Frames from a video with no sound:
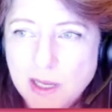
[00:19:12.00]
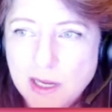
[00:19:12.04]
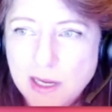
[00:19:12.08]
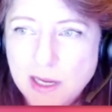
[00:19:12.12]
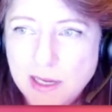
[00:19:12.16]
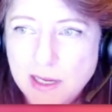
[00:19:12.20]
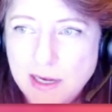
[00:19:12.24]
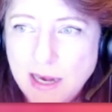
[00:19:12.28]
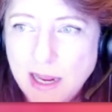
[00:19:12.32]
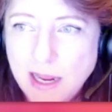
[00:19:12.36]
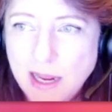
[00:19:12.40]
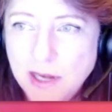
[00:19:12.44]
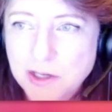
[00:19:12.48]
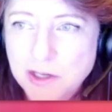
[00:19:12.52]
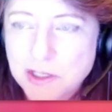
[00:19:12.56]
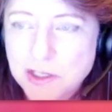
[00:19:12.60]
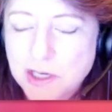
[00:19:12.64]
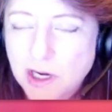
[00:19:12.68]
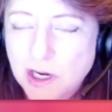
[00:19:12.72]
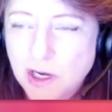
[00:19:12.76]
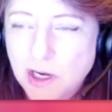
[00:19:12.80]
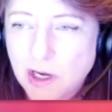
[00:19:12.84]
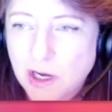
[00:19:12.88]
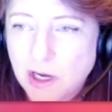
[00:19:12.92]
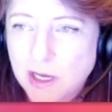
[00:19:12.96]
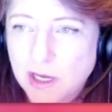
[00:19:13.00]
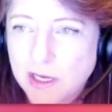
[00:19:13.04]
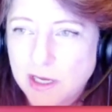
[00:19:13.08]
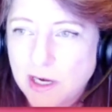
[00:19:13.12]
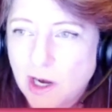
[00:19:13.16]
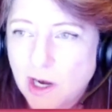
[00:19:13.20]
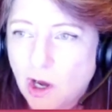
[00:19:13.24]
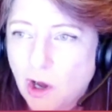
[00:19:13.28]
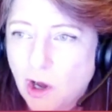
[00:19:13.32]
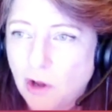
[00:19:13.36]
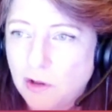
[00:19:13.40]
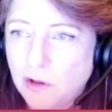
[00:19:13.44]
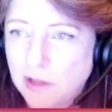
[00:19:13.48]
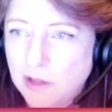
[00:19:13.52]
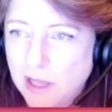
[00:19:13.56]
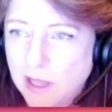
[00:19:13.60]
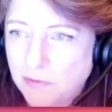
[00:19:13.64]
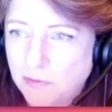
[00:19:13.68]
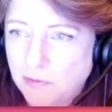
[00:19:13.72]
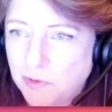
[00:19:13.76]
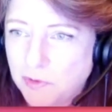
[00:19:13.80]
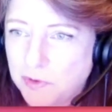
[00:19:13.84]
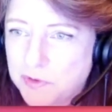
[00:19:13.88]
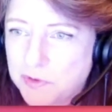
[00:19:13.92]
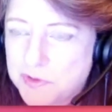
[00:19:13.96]
connect on all
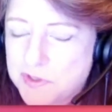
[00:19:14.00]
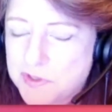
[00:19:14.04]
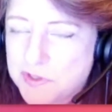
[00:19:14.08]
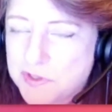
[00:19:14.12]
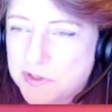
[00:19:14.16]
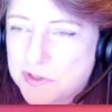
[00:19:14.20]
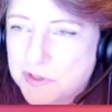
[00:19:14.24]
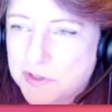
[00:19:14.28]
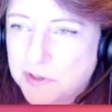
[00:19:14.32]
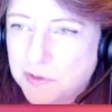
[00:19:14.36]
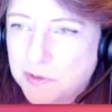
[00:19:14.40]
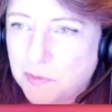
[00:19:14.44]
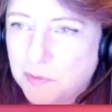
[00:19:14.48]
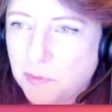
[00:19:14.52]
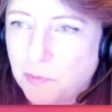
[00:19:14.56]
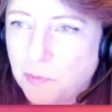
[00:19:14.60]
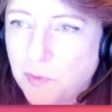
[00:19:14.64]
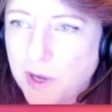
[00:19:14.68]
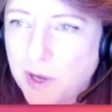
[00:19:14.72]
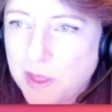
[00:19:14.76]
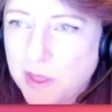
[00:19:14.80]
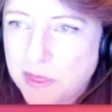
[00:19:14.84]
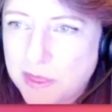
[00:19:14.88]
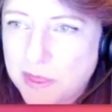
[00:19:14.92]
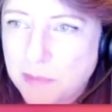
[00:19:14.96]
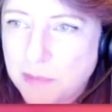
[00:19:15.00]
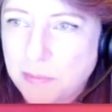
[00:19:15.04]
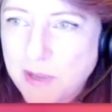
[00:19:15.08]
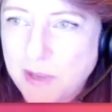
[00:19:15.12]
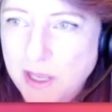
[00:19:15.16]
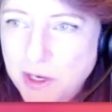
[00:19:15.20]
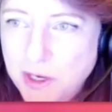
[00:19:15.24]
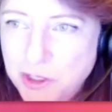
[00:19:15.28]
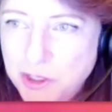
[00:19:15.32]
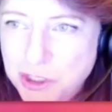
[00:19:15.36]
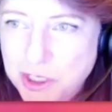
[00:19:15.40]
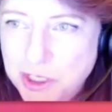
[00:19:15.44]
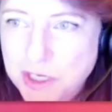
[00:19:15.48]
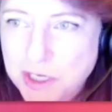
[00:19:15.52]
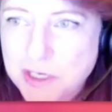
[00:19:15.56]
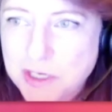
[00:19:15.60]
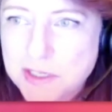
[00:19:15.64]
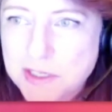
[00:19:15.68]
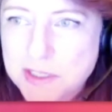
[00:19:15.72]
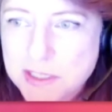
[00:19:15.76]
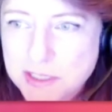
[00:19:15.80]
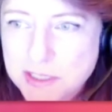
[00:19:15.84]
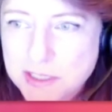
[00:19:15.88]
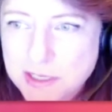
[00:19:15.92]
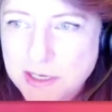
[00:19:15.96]
levels with the
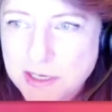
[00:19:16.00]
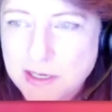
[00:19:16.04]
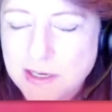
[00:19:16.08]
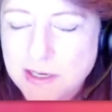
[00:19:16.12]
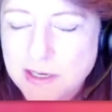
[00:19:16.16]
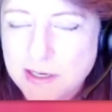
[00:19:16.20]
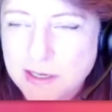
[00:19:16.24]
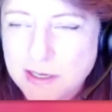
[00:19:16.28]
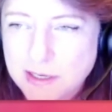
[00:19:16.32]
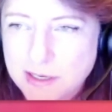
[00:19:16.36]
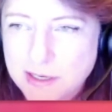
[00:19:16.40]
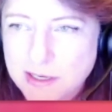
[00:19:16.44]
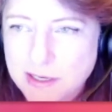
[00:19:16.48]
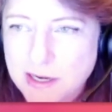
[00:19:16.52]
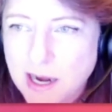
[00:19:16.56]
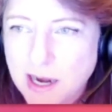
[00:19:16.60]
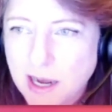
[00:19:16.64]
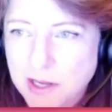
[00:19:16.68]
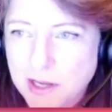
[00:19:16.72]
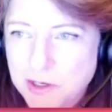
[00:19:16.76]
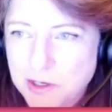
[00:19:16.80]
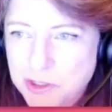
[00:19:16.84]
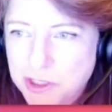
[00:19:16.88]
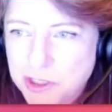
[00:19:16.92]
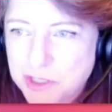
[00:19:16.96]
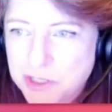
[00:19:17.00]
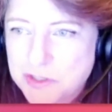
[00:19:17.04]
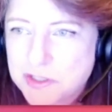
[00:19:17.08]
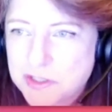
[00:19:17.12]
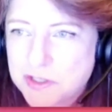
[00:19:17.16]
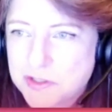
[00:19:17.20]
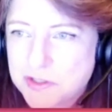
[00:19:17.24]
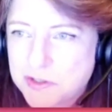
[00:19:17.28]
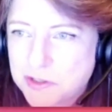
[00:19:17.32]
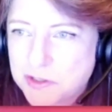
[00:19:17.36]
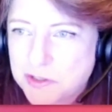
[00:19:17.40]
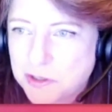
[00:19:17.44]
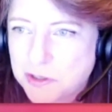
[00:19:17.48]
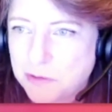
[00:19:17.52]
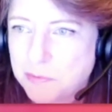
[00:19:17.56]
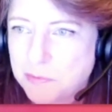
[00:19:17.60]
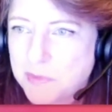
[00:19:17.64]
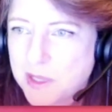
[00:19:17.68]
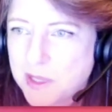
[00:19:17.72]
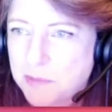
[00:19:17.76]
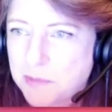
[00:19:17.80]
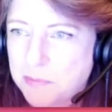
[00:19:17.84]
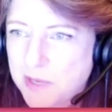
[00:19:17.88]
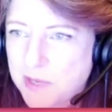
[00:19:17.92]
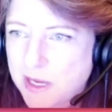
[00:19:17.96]
patient, not just assume
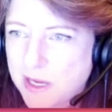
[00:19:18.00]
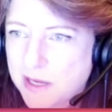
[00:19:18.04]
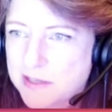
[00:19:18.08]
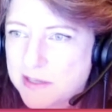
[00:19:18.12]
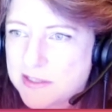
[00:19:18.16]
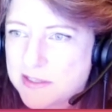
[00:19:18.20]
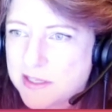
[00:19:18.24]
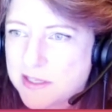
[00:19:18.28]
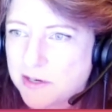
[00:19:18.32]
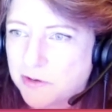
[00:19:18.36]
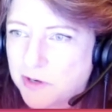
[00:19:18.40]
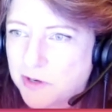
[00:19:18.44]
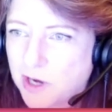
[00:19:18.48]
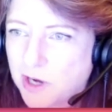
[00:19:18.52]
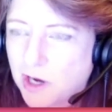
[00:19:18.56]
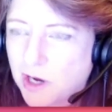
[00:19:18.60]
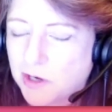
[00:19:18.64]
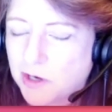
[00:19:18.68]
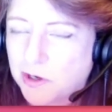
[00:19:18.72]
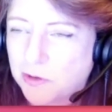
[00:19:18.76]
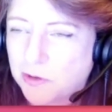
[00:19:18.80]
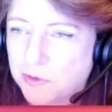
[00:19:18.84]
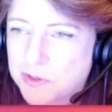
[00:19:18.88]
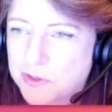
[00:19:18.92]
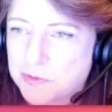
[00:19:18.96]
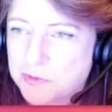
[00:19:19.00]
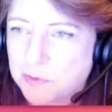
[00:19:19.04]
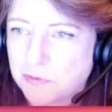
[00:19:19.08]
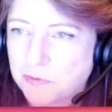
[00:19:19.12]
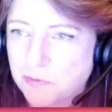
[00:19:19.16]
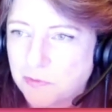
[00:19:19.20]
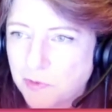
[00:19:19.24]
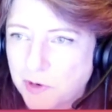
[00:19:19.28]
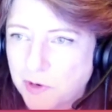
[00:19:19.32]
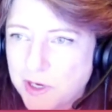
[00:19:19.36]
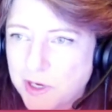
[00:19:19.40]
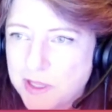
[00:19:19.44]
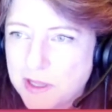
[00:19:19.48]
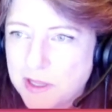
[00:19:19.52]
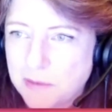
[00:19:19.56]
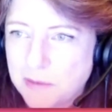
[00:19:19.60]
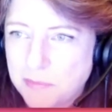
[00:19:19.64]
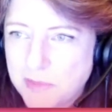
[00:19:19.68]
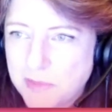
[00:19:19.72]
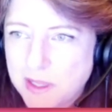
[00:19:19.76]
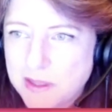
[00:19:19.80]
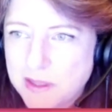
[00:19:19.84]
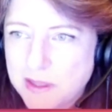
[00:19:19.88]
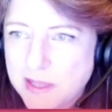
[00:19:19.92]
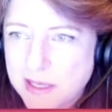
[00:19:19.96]
that because their doctor is referring them
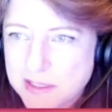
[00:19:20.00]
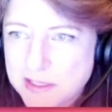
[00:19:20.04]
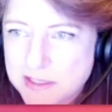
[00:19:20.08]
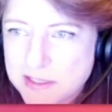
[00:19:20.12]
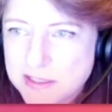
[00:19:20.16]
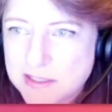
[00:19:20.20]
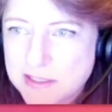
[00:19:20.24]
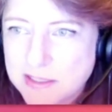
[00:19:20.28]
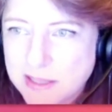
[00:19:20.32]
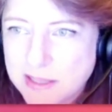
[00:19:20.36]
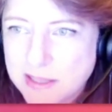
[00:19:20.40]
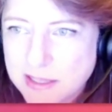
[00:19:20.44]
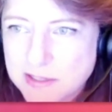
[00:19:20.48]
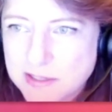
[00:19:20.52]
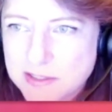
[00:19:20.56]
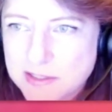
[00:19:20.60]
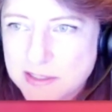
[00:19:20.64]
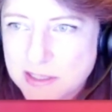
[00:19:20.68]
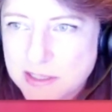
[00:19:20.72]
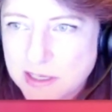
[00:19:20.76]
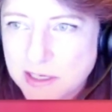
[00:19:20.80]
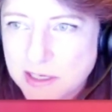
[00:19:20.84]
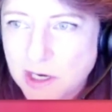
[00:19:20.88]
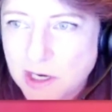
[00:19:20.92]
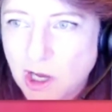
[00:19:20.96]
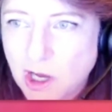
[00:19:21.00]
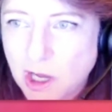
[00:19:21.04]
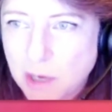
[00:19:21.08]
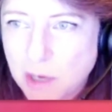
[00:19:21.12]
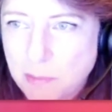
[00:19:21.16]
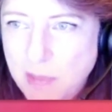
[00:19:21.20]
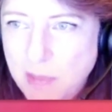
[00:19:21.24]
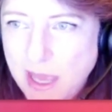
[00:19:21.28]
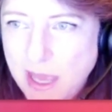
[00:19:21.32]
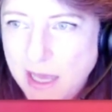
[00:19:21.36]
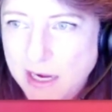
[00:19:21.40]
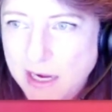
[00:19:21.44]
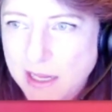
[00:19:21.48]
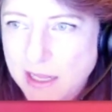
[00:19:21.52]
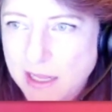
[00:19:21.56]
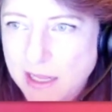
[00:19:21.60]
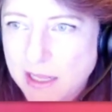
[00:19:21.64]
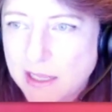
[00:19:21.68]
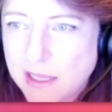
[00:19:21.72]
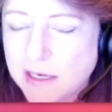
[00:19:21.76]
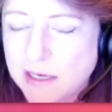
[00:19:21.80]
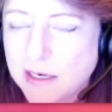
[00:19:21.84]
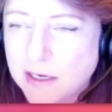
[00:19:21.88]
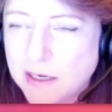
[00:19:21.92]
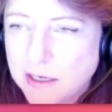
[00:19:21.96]
that that's an automatic
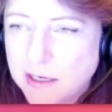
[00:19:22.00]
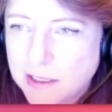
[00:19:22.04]
in.